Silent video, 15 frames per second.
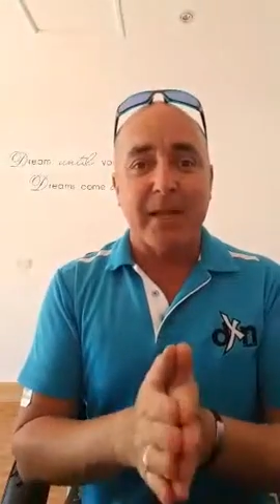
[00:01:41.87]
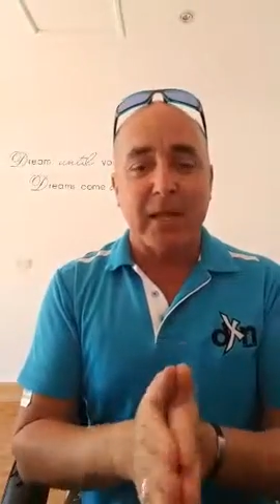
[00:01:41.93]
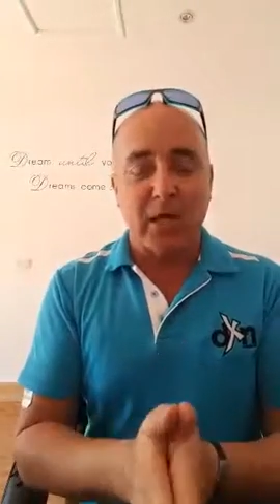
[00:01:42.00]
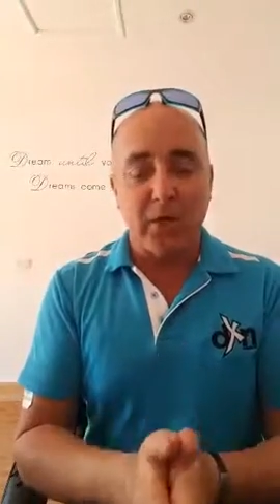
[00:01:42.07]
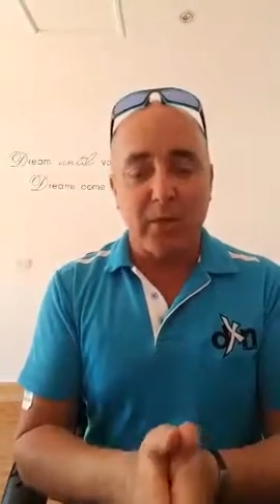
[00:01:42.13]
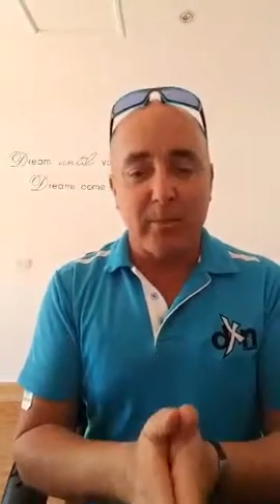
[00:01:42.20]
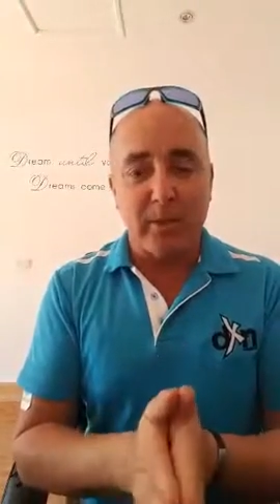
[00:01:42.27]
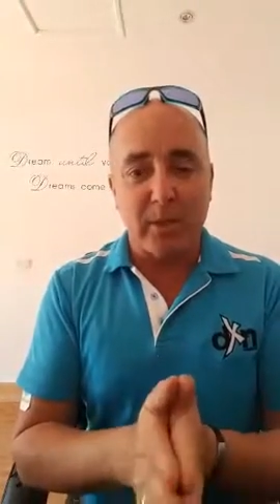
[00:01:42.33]

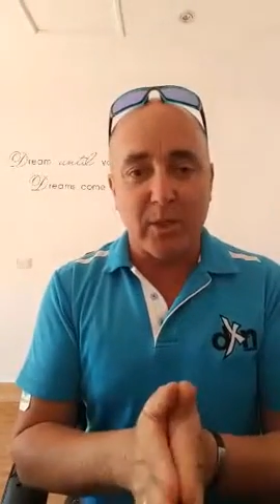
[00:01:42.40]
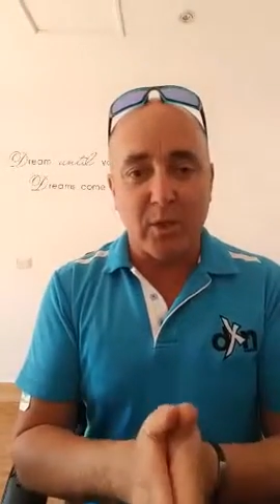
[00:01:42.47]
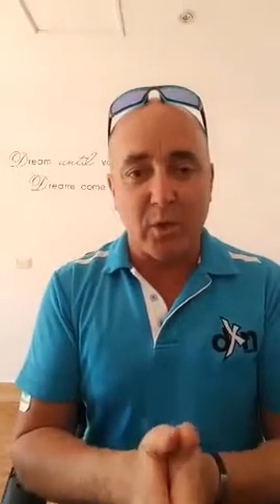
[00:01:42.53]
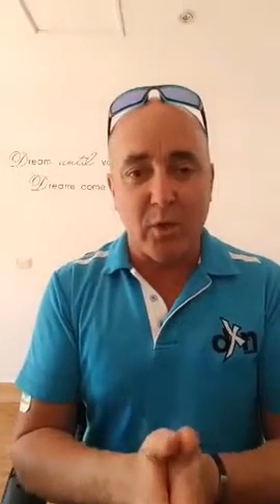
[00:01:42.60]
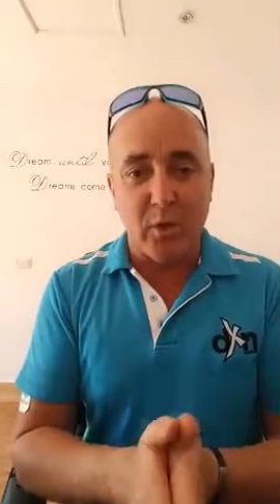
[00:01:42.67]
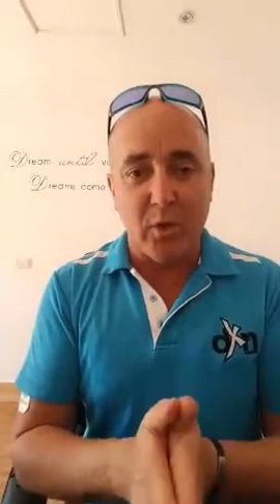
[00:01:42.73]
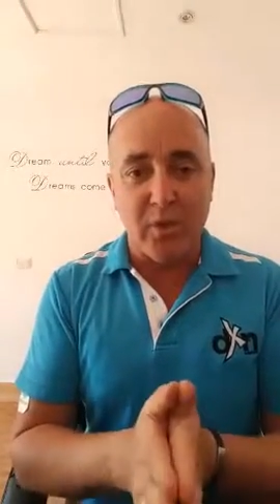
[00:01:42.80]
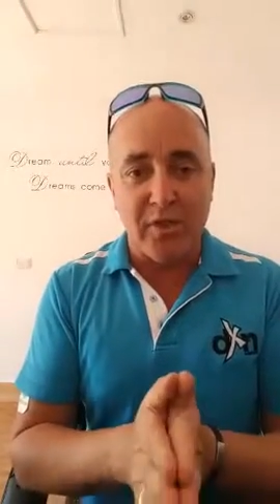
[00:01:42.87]
club
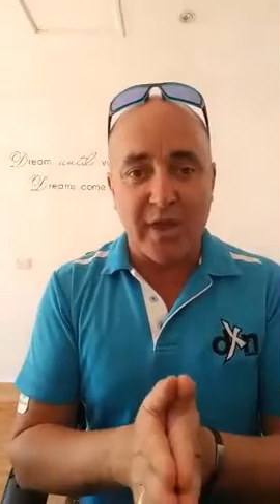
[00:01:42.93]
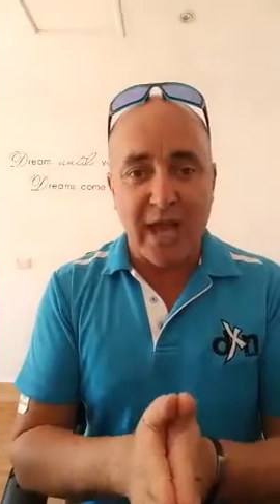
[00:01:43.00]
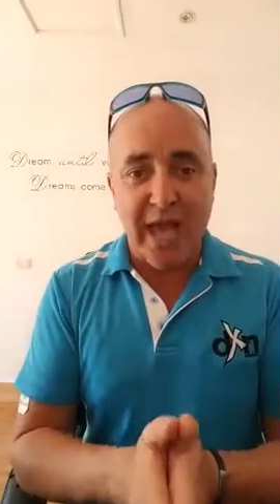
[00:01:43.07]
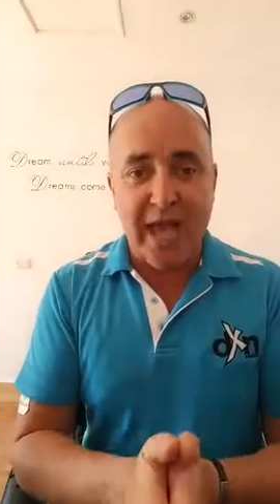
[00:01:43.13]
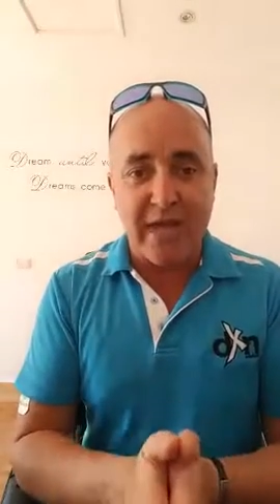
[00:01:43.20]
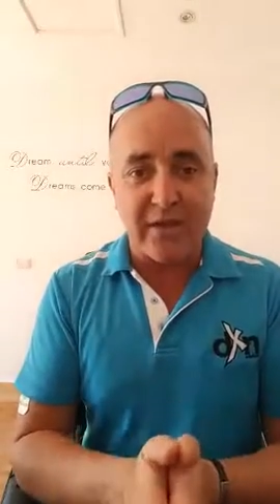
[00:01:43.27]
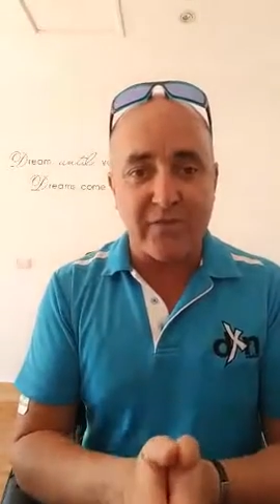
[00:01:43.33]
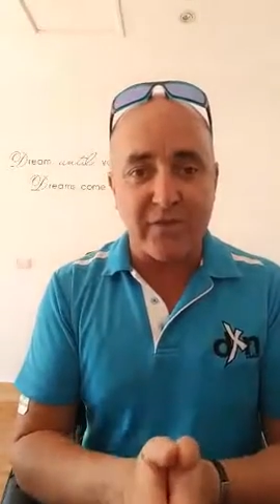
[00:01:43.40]
north
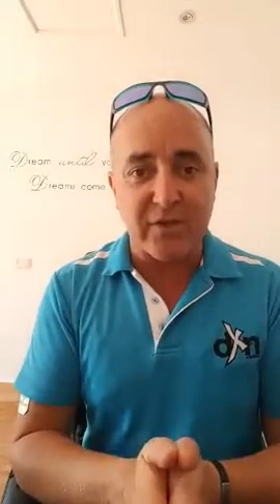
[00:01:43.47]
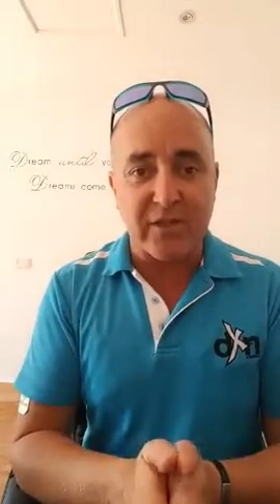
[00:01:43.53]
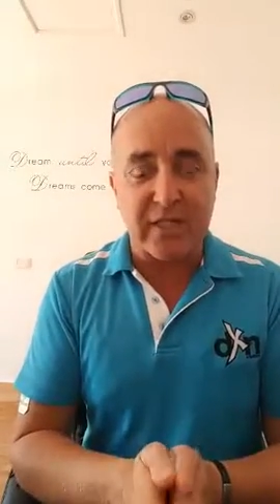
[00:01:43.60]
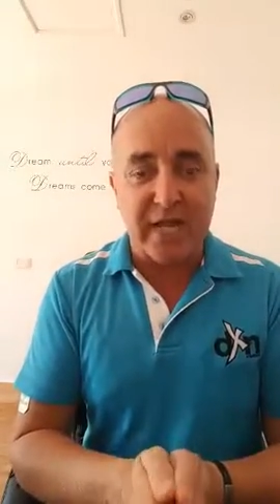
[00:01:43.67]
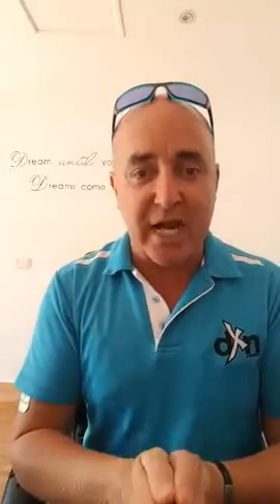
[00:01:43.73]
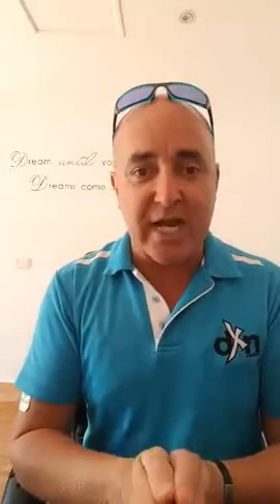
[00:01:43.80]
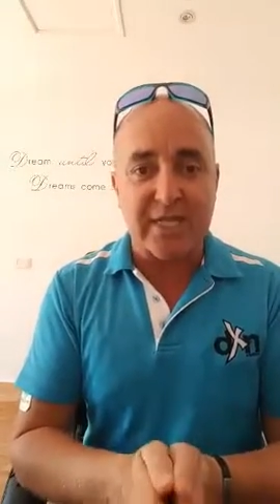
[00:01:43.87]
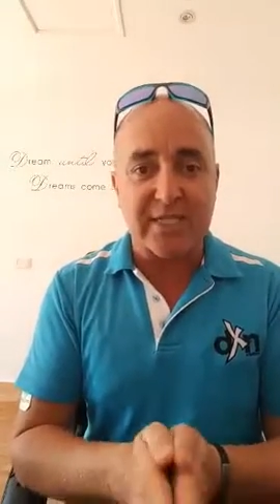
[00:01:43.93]
haven
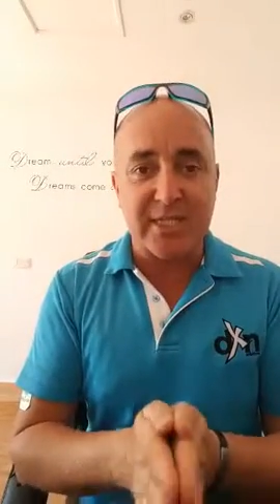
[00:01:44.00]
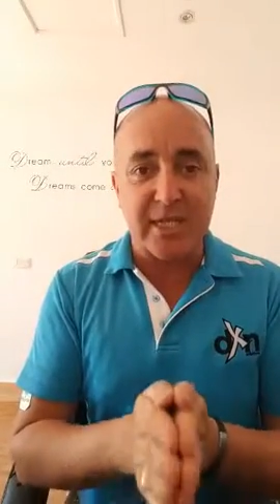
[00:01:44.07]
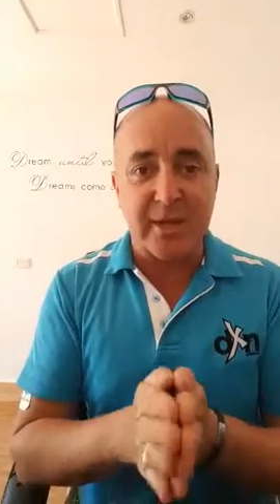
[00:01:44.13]
guys